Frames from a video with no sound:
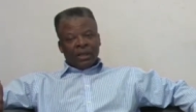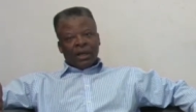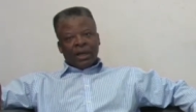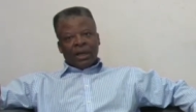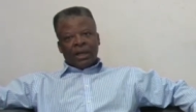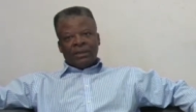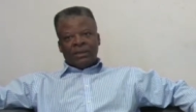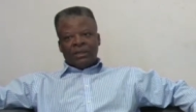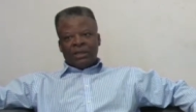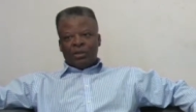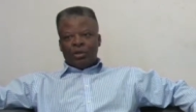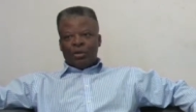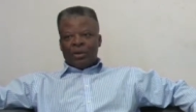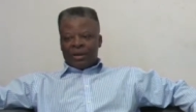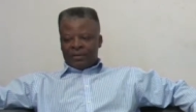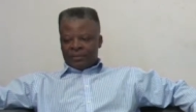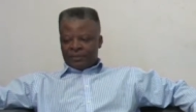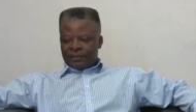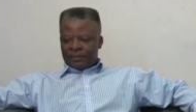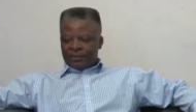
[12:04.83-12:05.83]
and then you
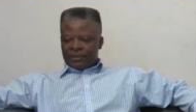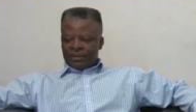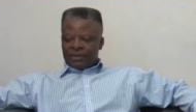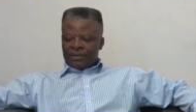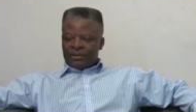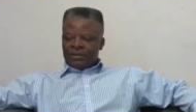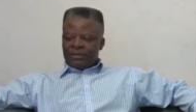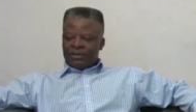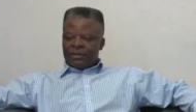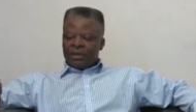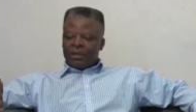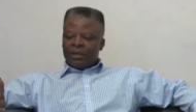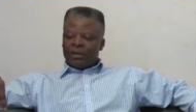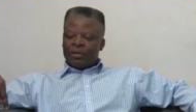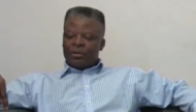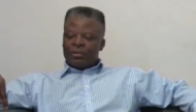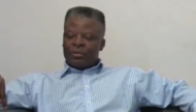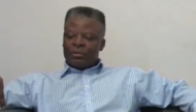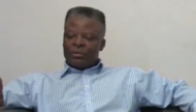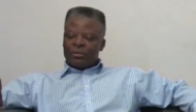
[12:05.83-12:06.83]
have
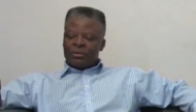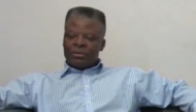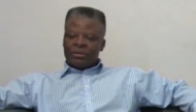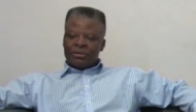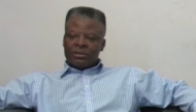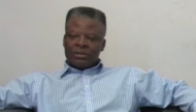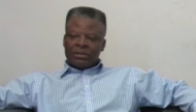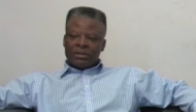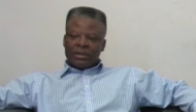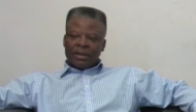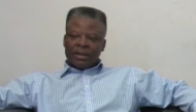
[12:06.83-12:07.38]
circles